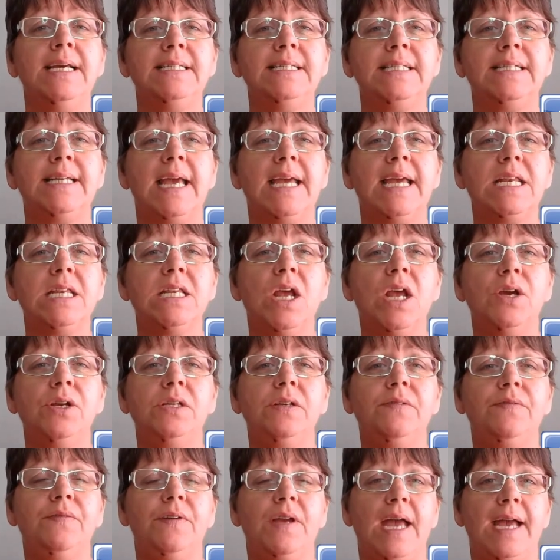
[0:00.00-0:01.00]
to get
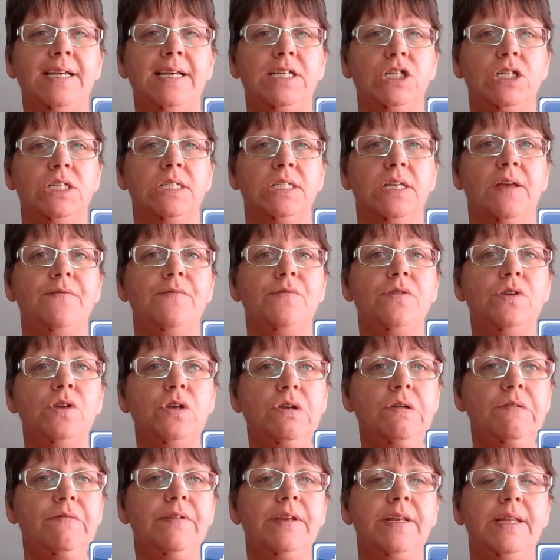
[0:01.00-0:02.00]
notifications of
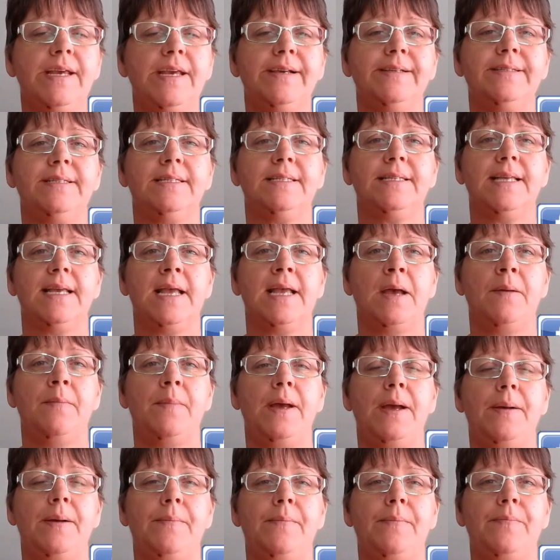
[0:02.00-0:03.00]
new videos as they come
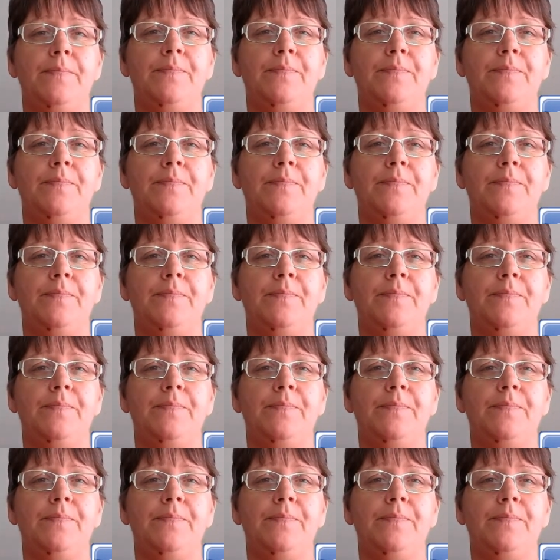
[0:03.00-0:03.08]
out.